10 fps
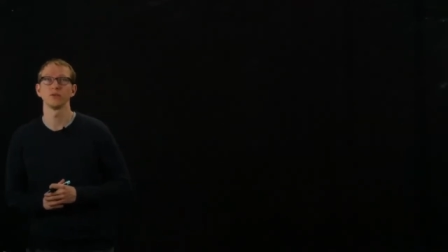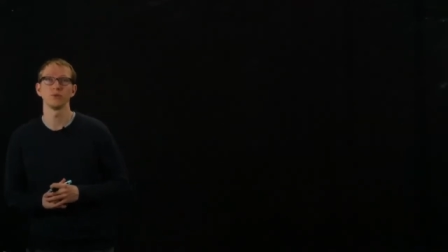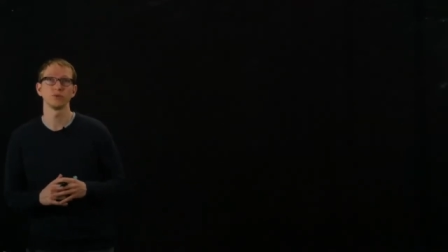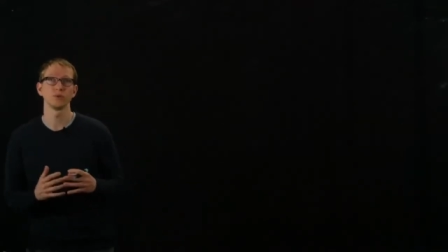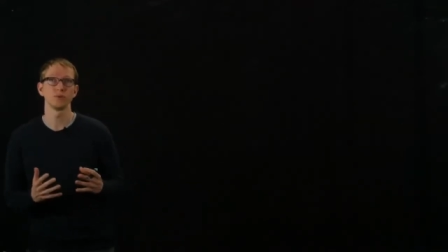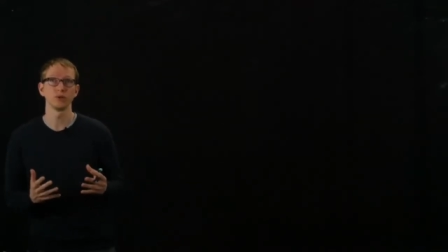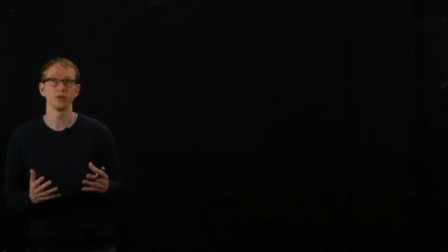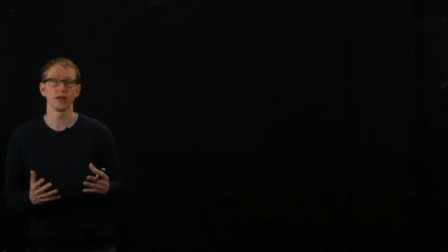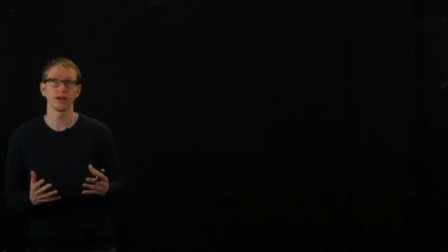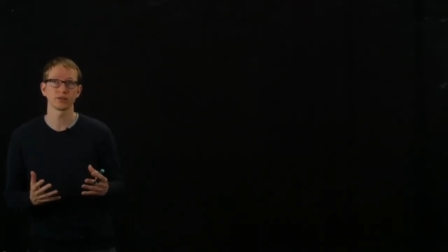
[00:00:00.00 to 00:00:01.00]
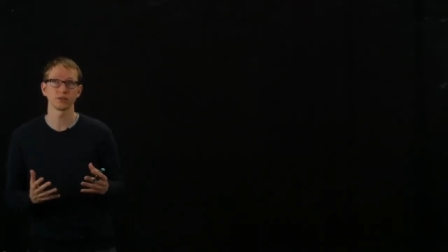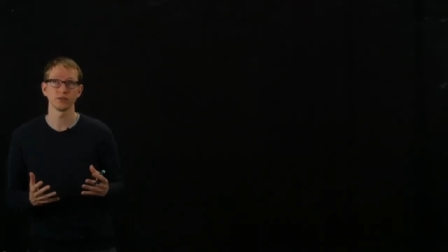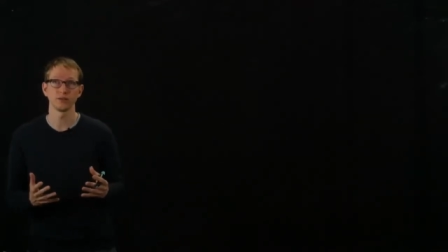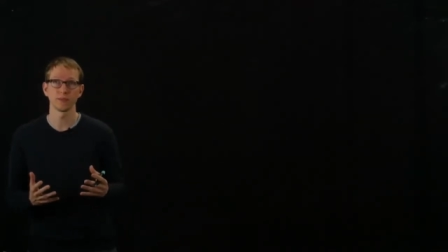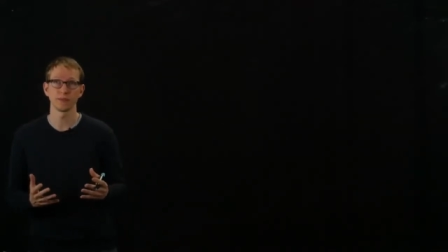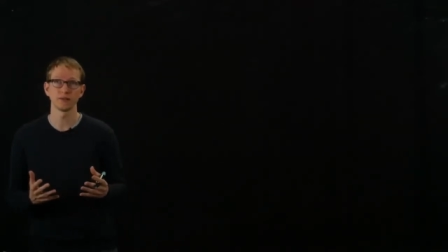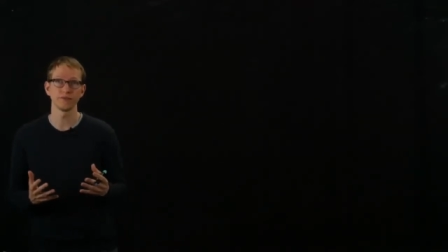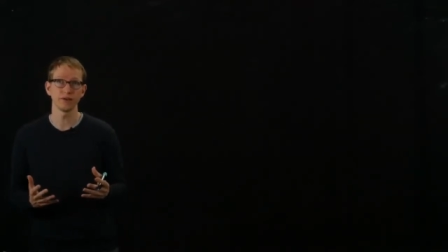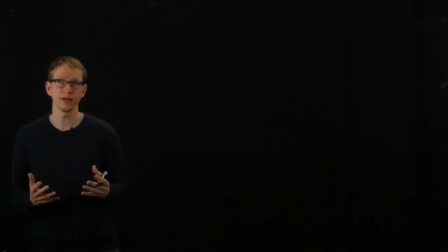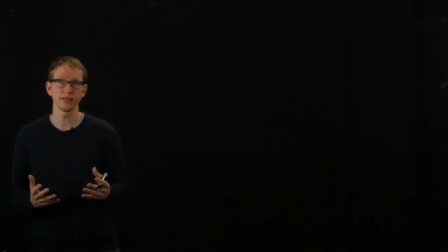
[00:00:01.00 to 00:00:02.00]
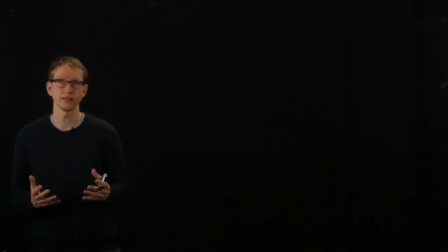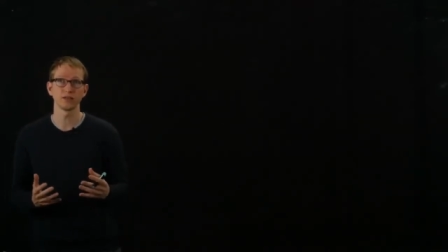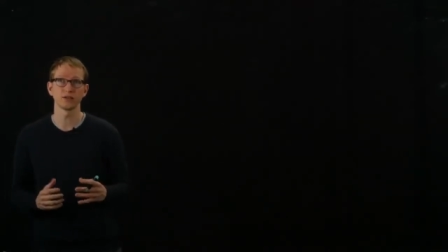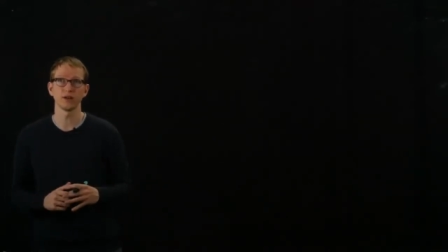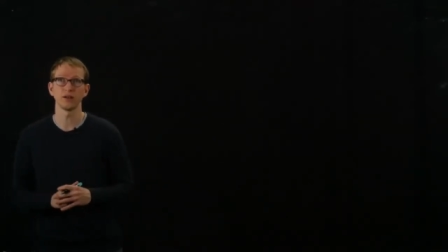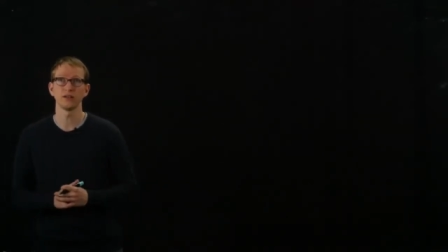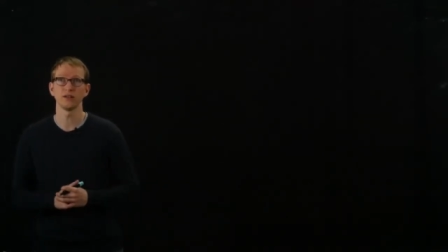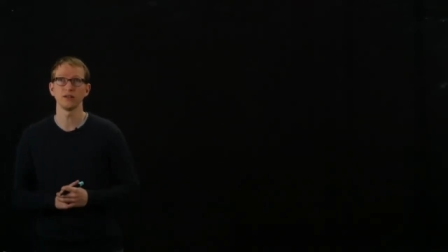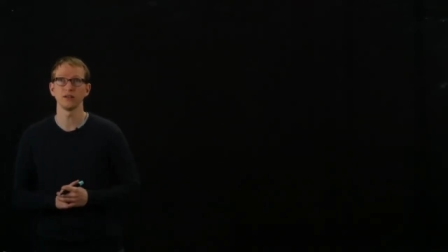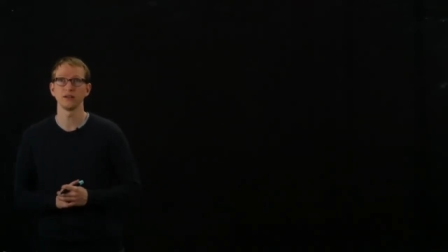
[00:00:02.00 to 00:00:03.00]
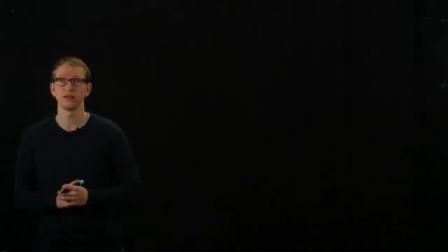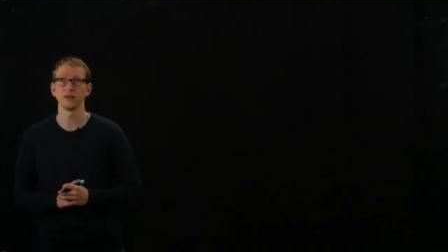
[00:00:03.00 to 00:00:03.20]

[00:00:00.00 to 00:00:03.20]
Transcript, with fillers: which we will actually define later on in